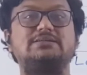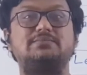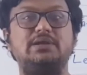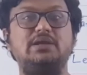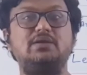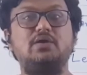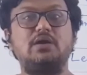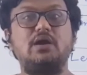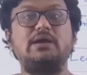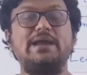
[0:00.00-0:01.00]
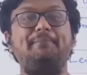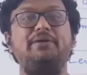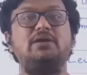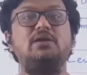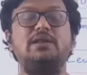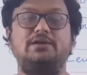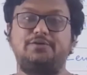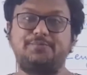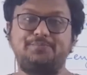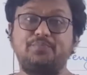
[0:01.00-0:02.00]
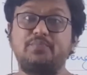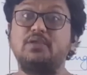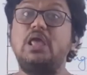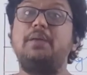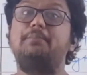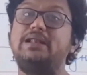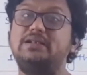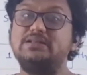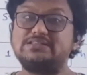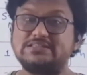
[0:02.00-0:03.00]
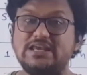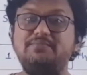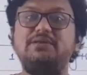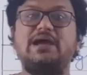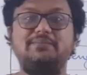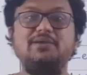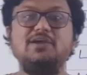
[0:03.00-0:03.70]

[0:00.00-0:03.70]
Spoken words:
be a capital letter. But at the same time,